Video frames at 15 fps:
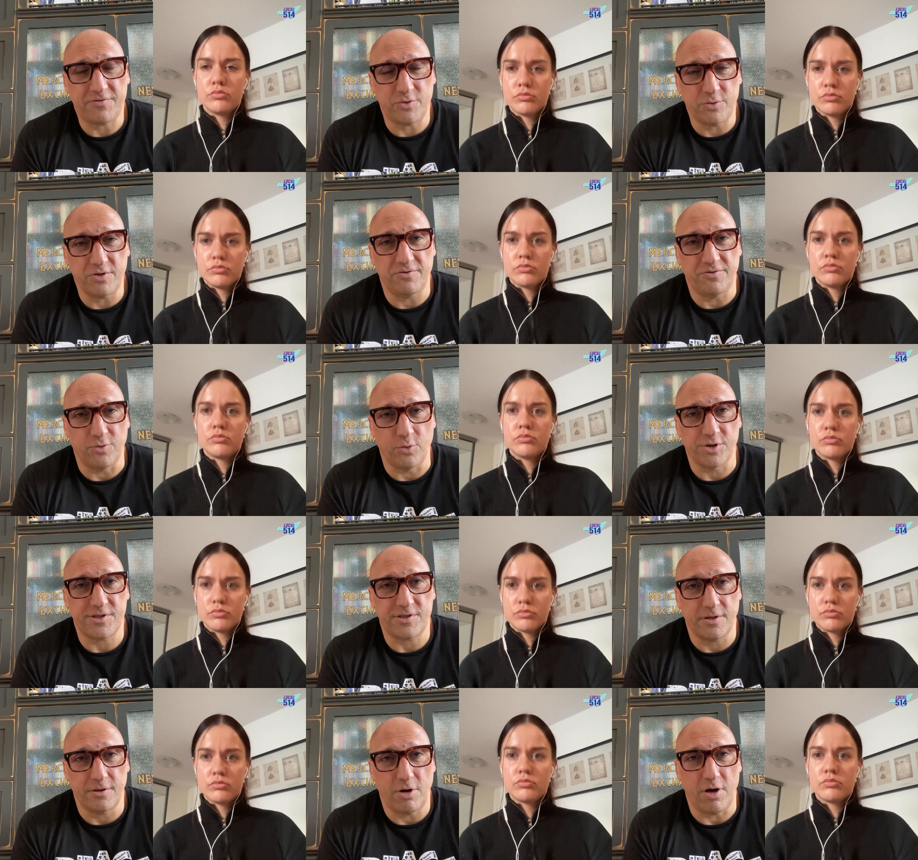Speaker 1: to
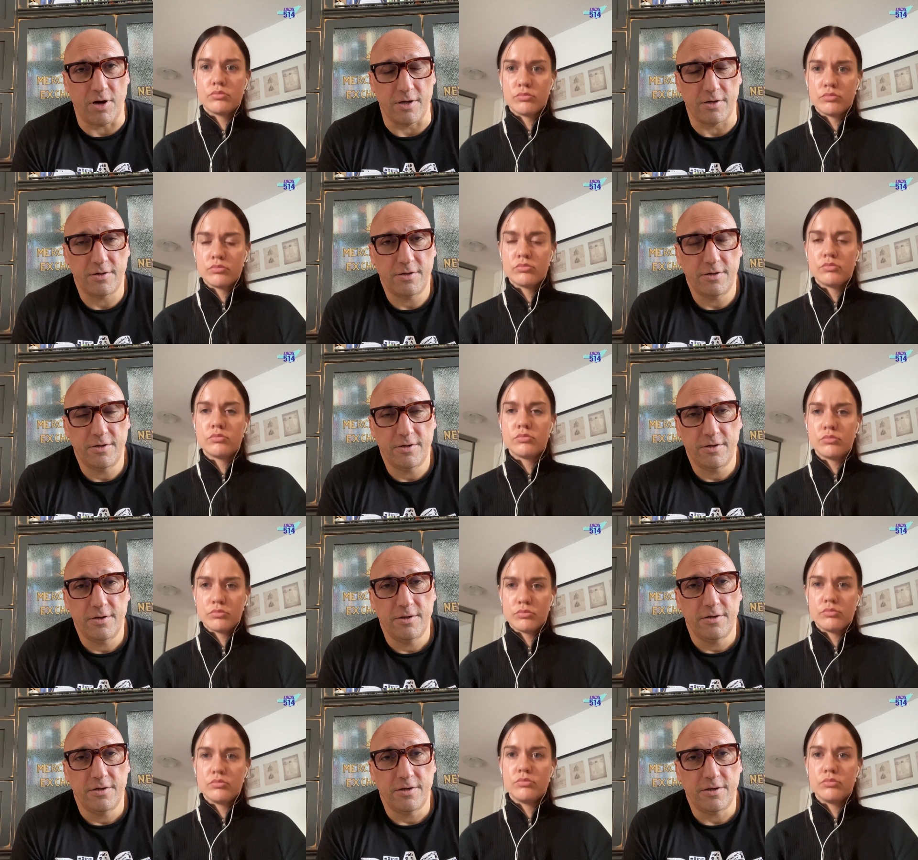enforce the law,
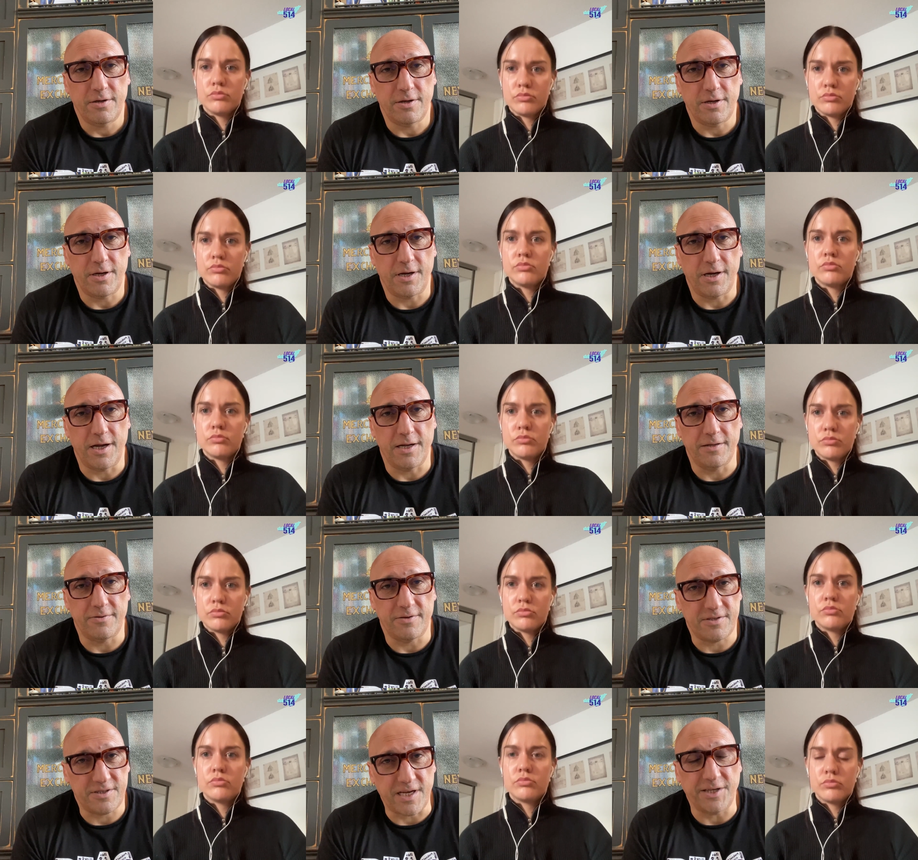uh,
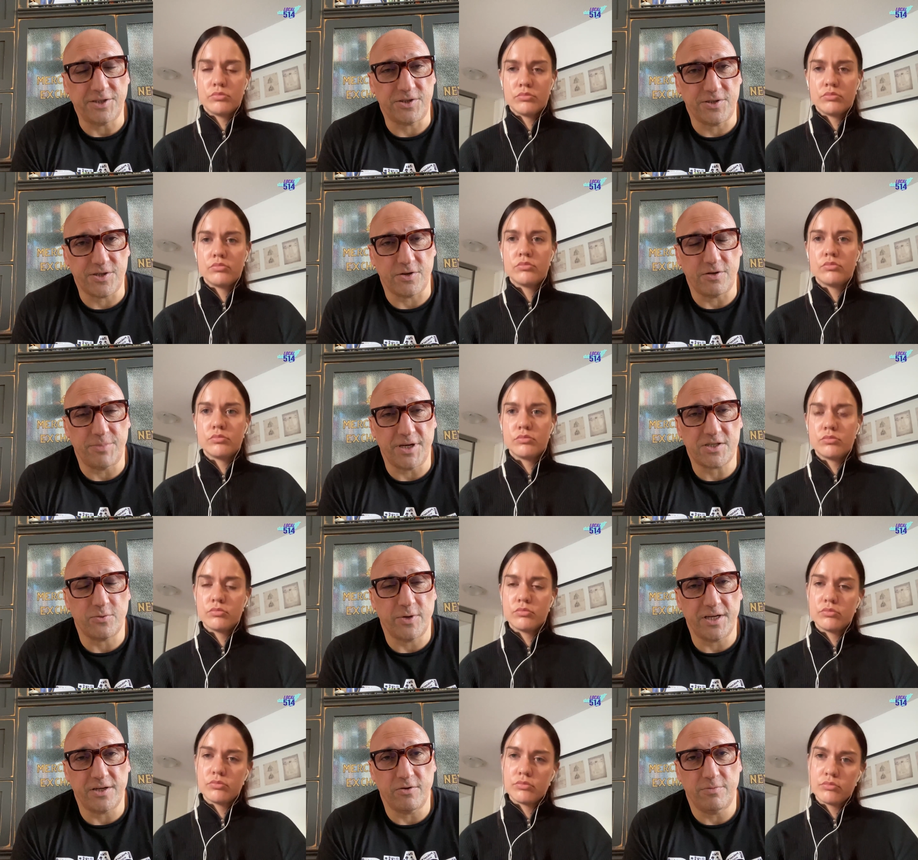and sanctions are the best
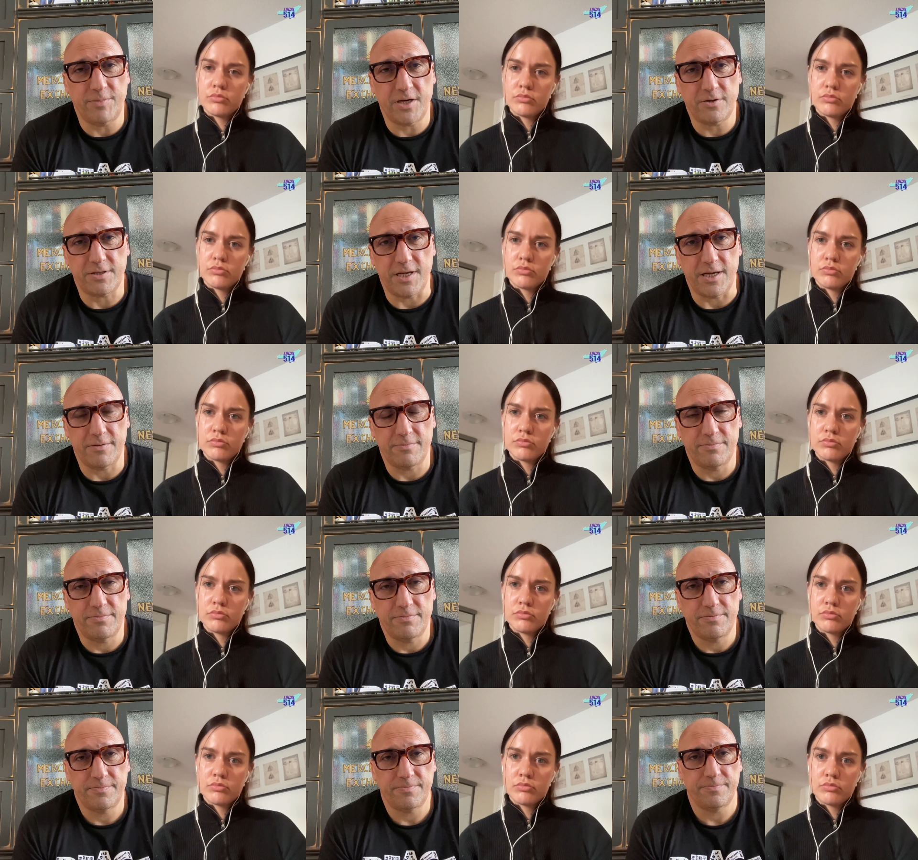way to go about that.
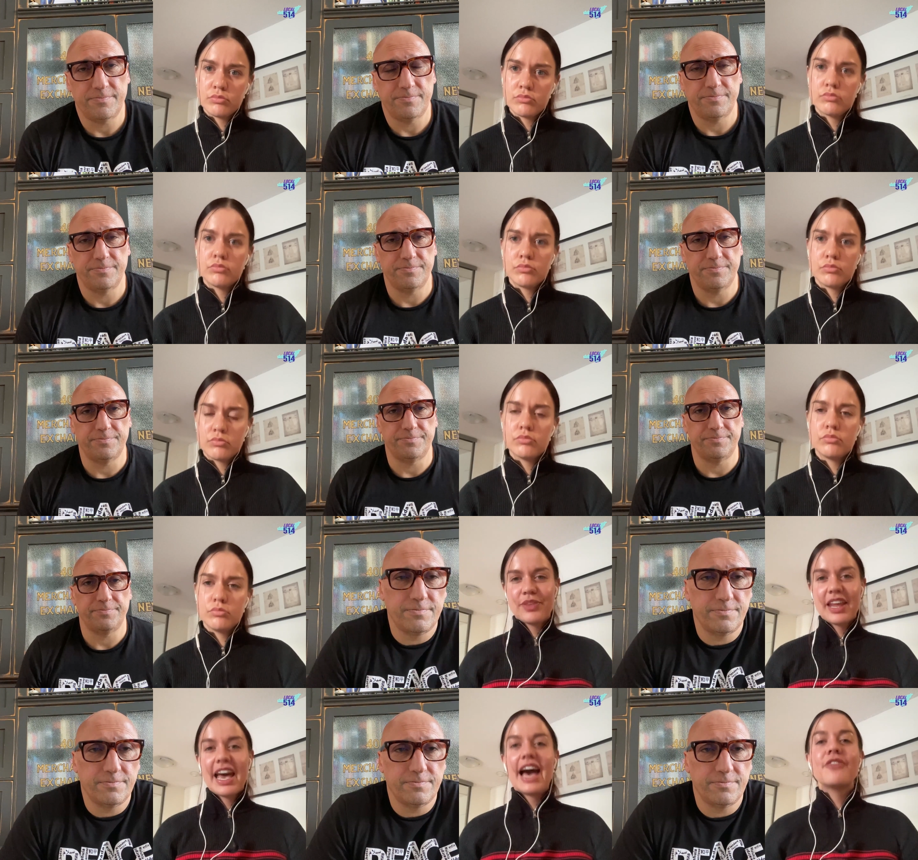
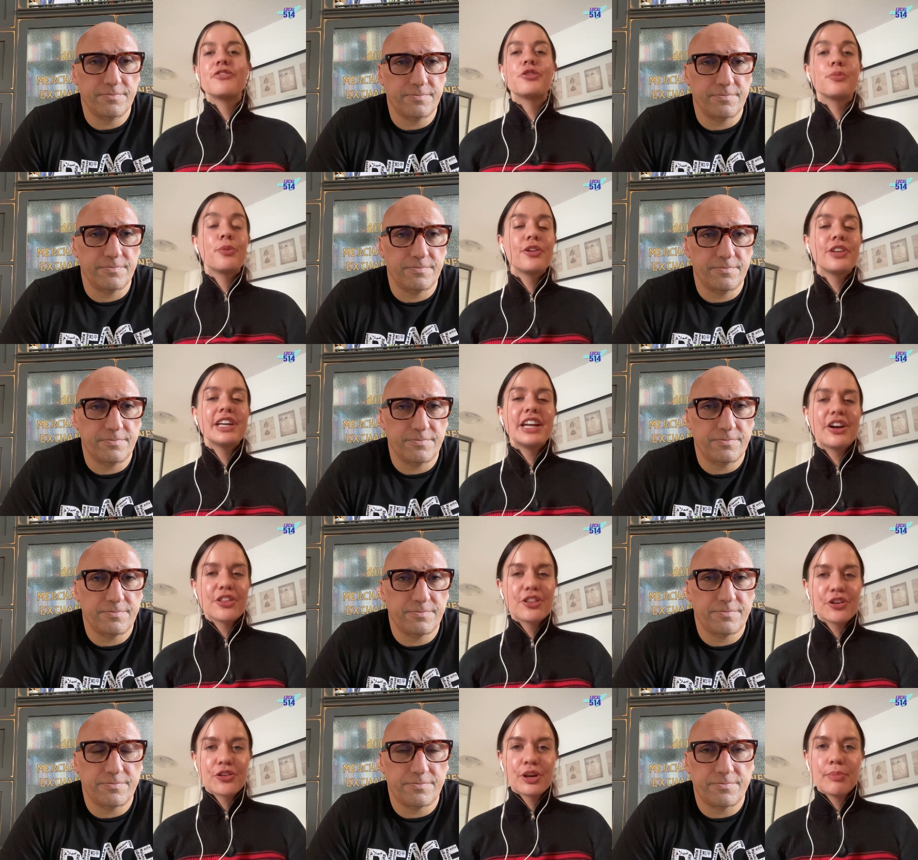
Speaker 2: After pulling out of
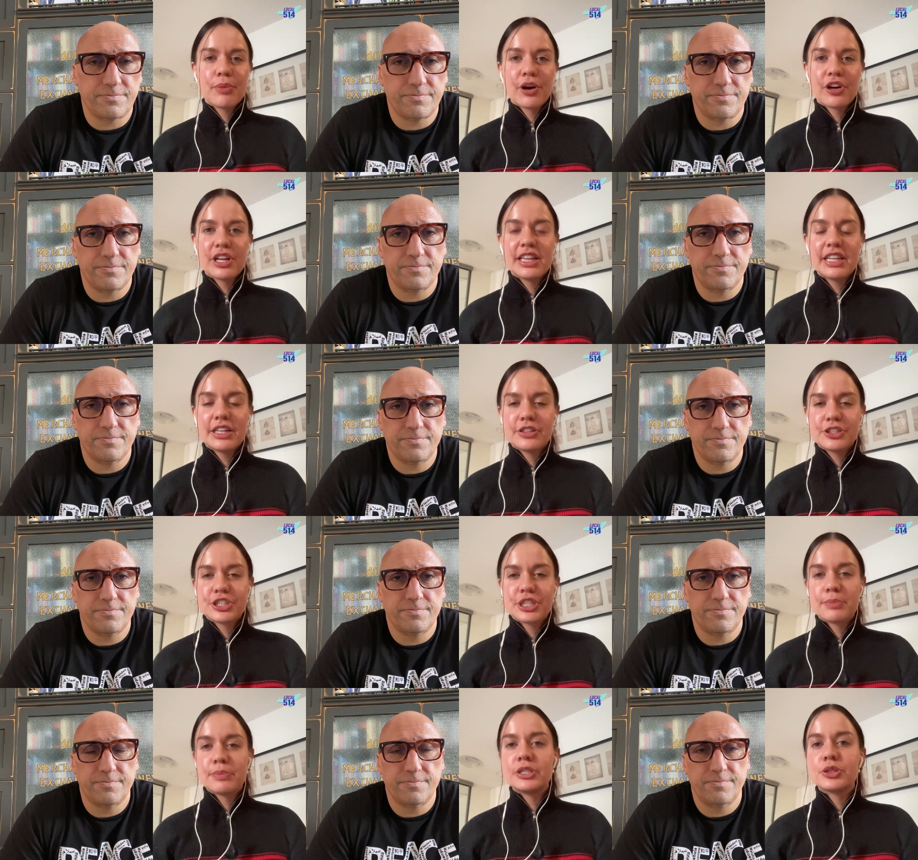the Green Party
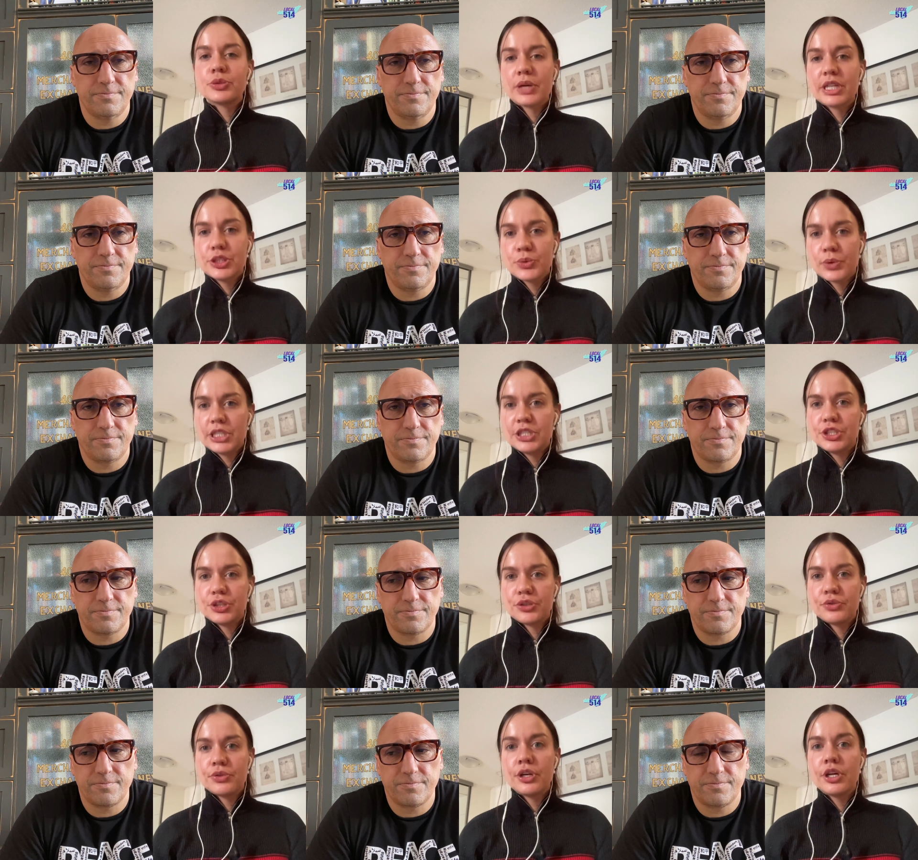leadership in 2022,